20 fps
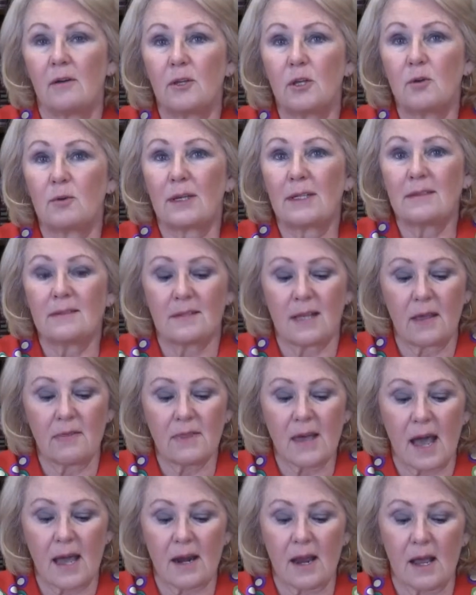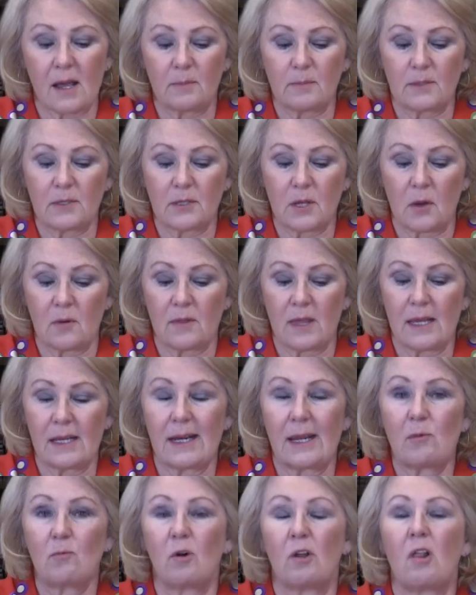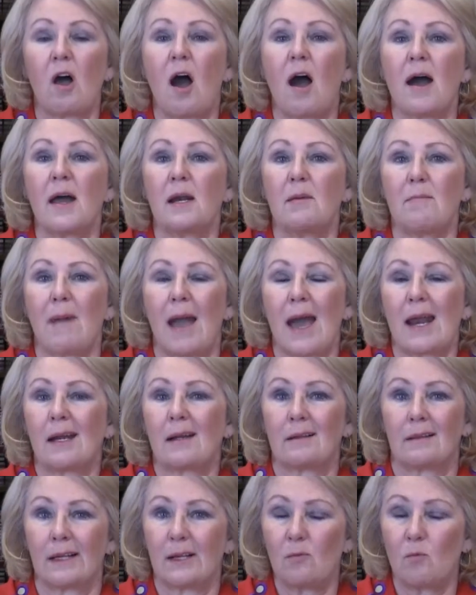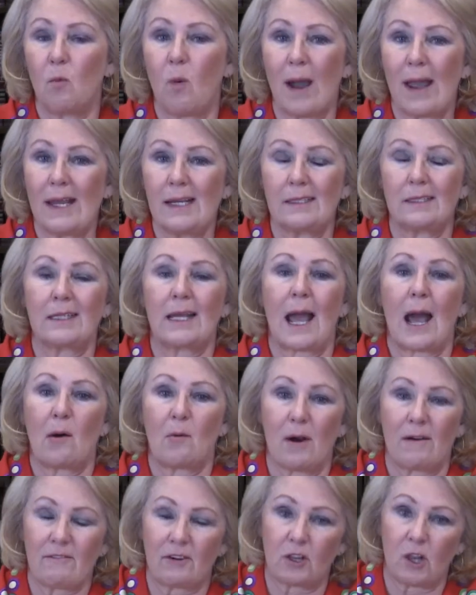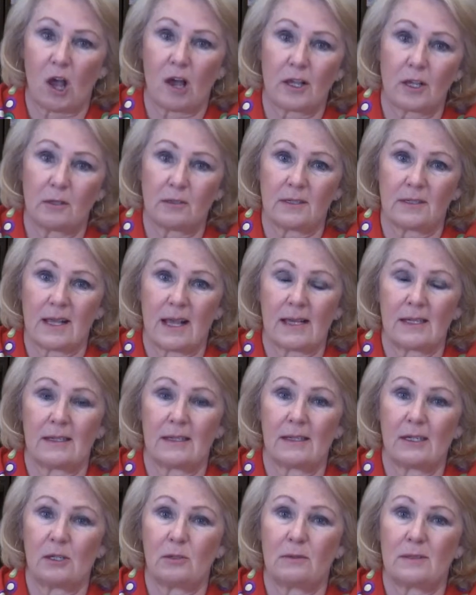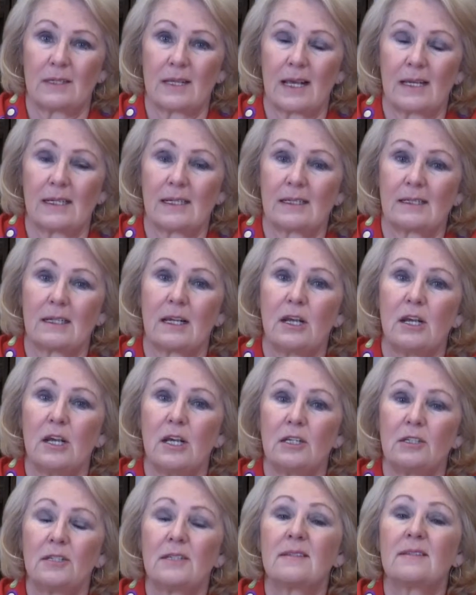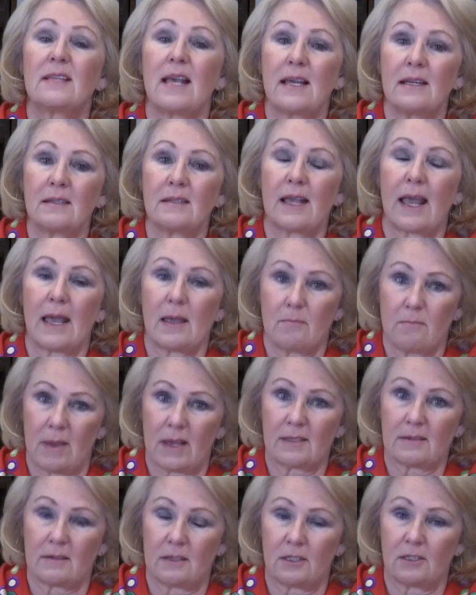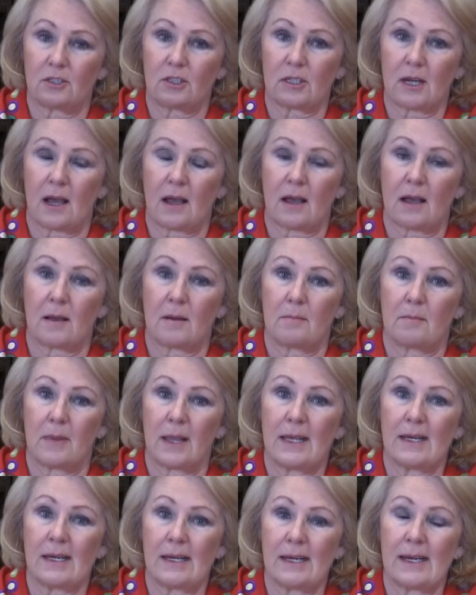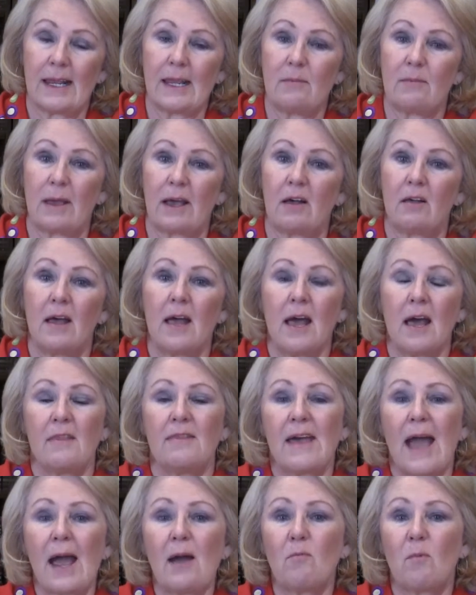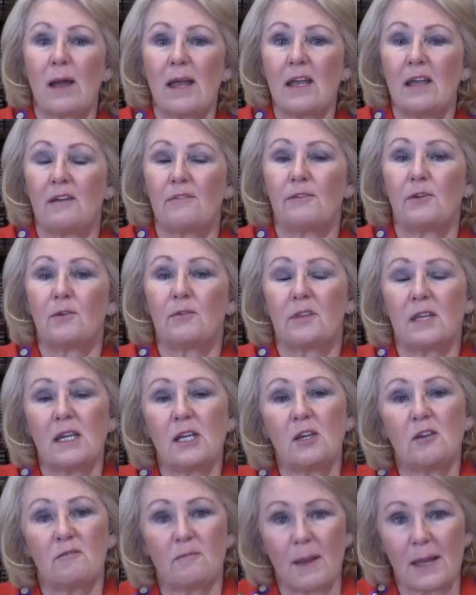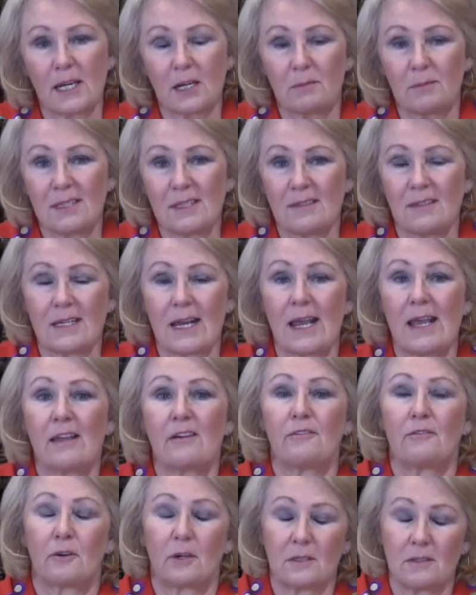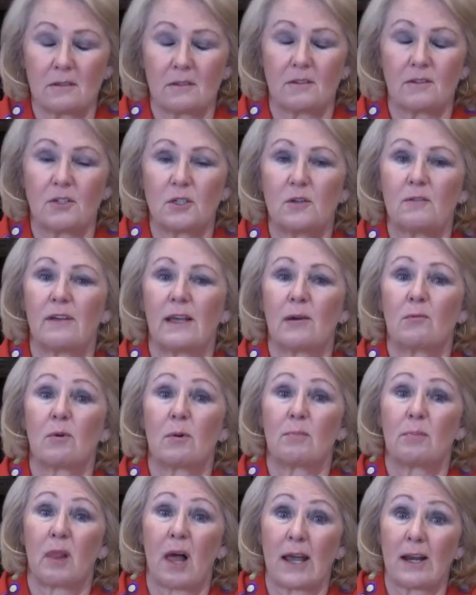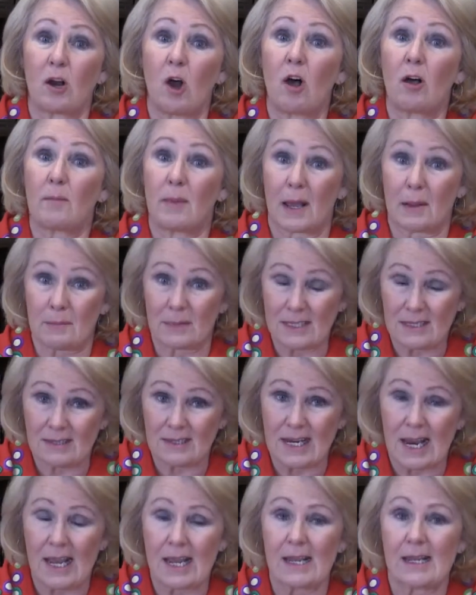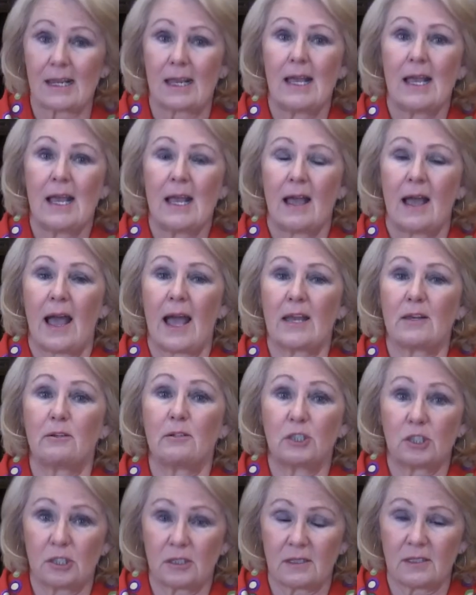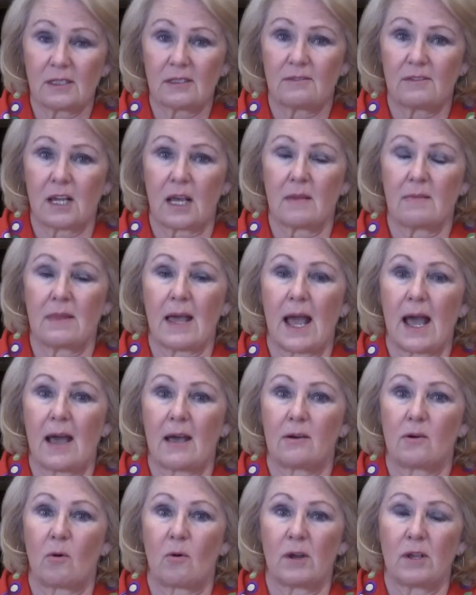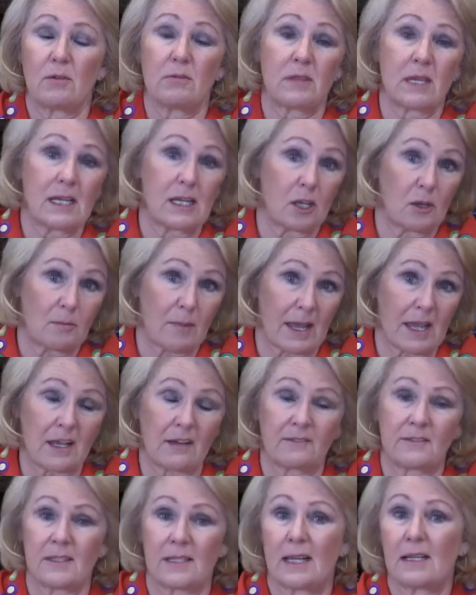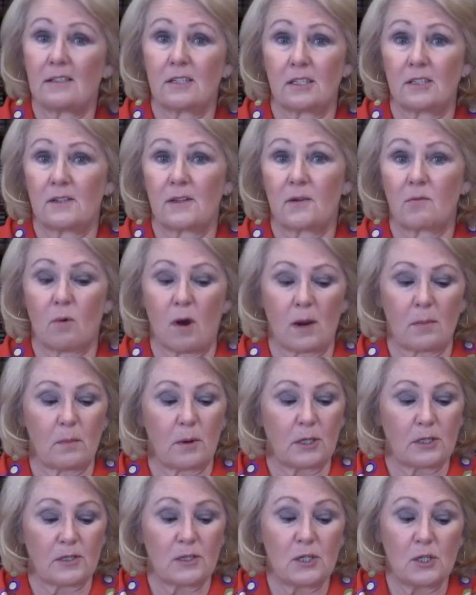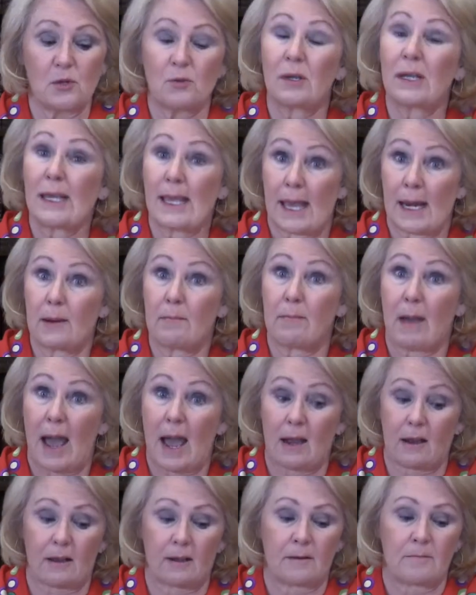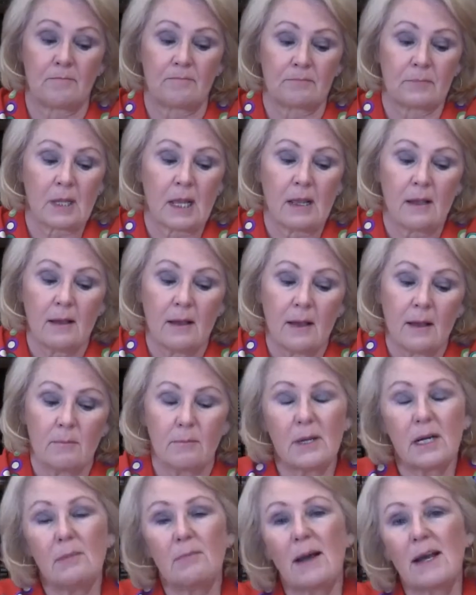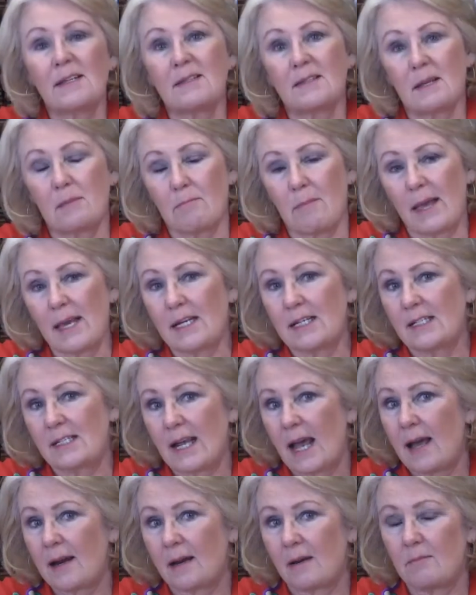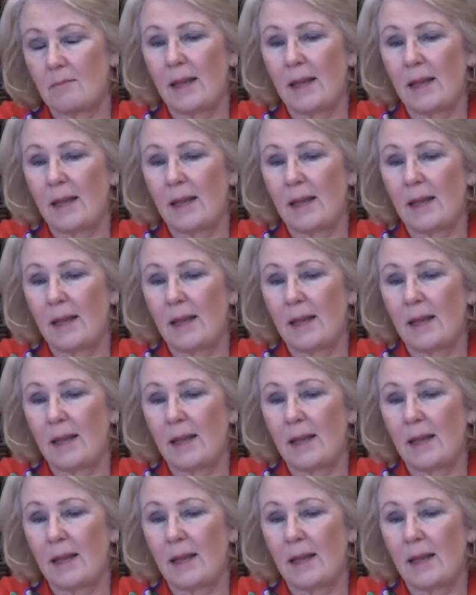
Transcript: you can set that up so that it will automatically wait however long you set it to send a message in an email. That way, if you think you've made a mistake, for instance, you've hit reply to all by mistake and you shouldn't have done that, or you think you may have sent it to the wrong person, you can get it back. Minimizing metadata.